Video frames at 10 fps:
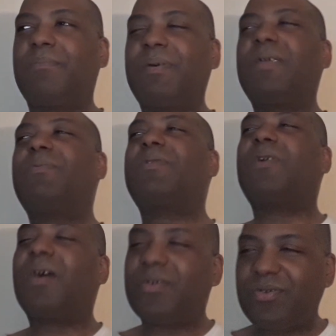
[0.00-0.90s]
But it was
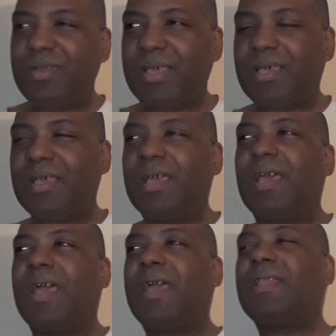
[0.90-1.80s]
arsenic.
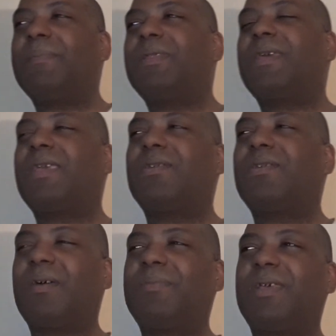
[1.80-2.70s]
And let me tell you
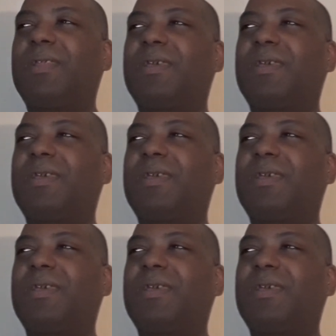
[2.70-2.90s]
something.